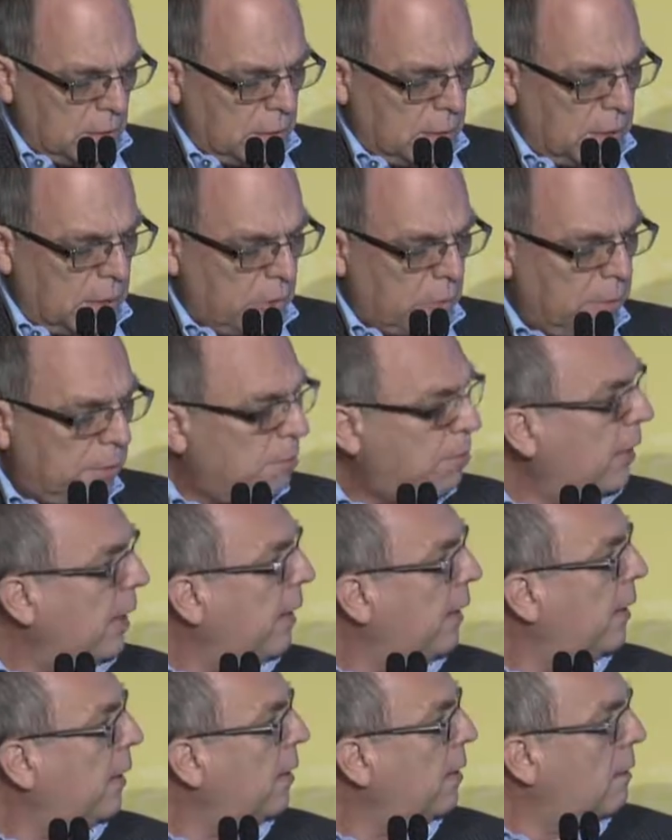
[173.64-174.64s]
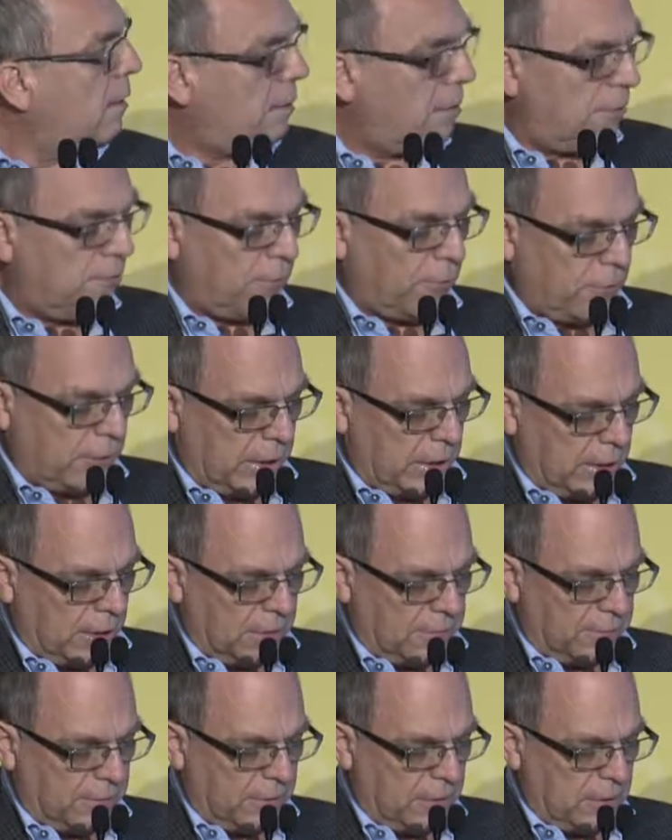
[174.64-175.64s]
The urban planning for
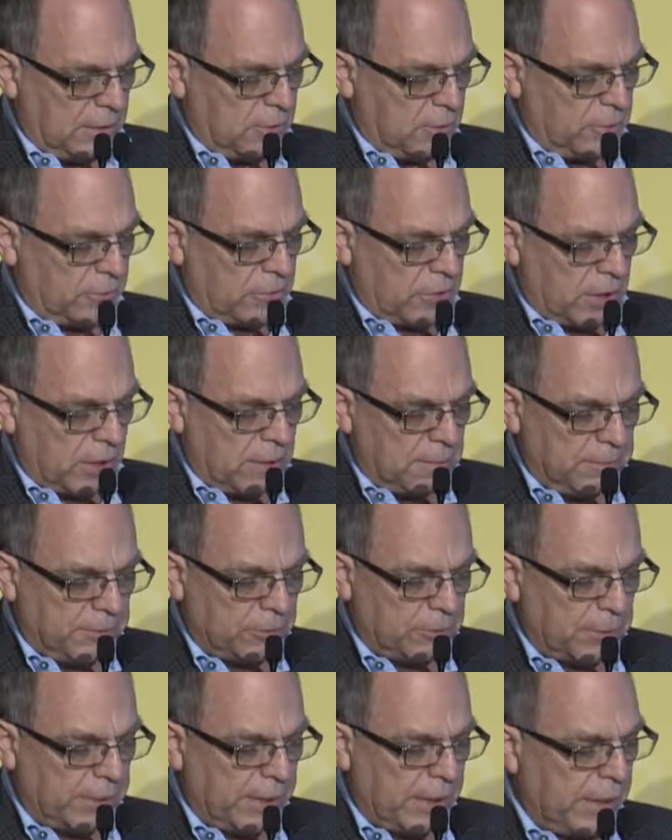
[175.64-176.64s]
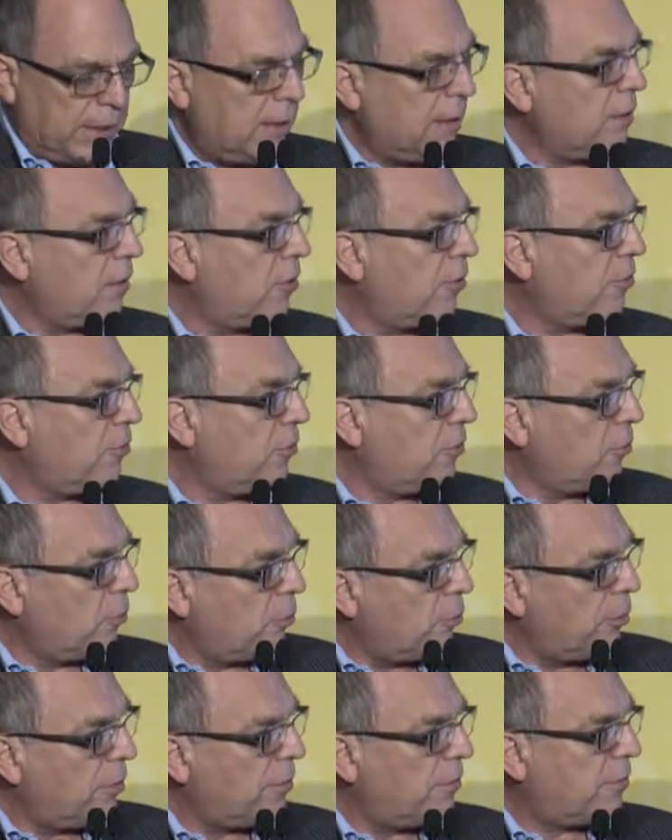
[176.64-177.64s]
KFAD was accomplished by Henning Larsson,
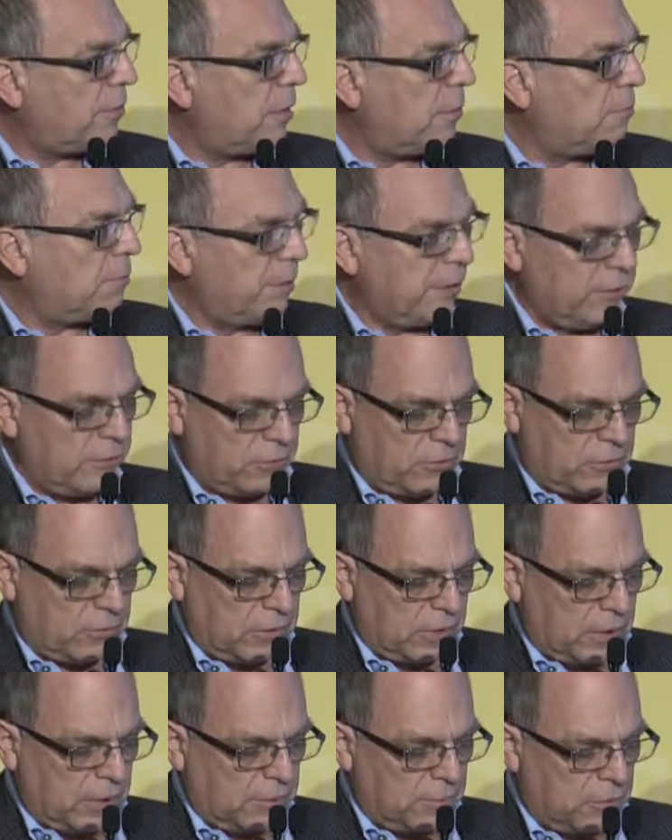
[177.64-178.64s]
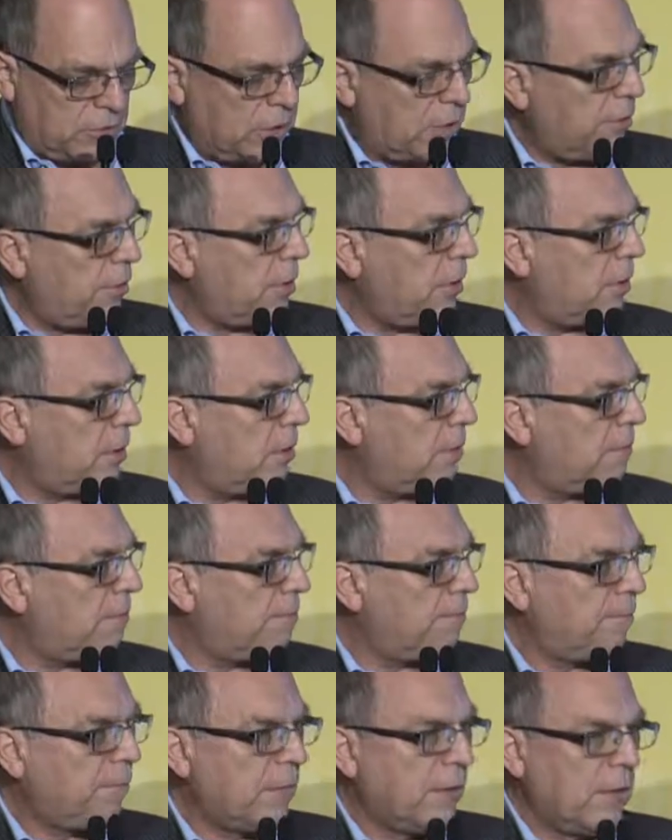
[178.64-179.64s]
who is, I'm pleased to say, I'm sharing
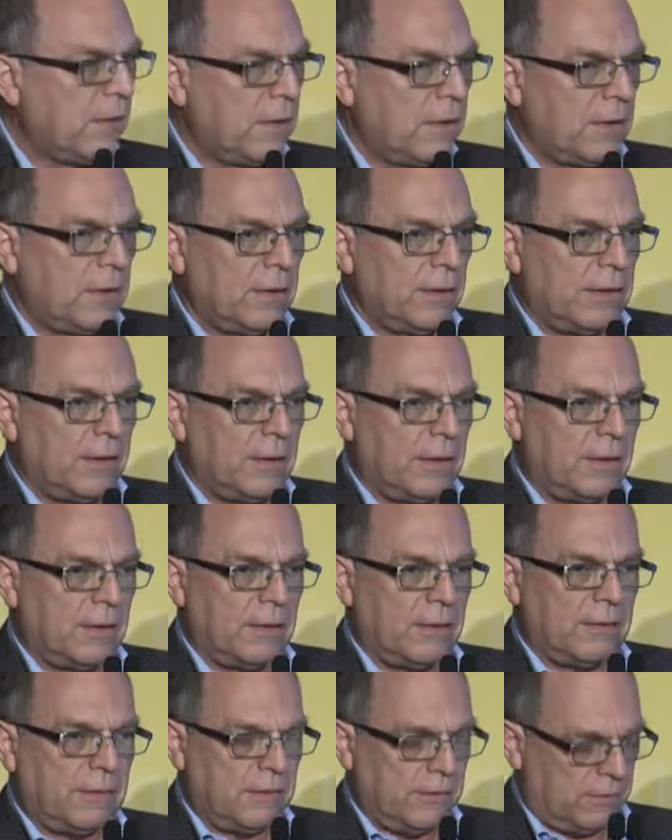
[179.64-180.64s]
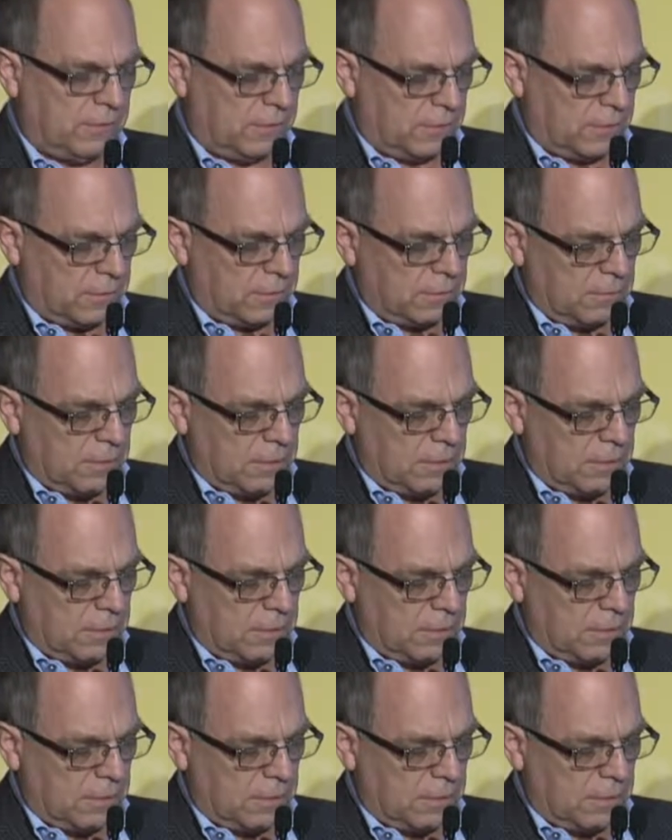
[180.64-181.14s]
this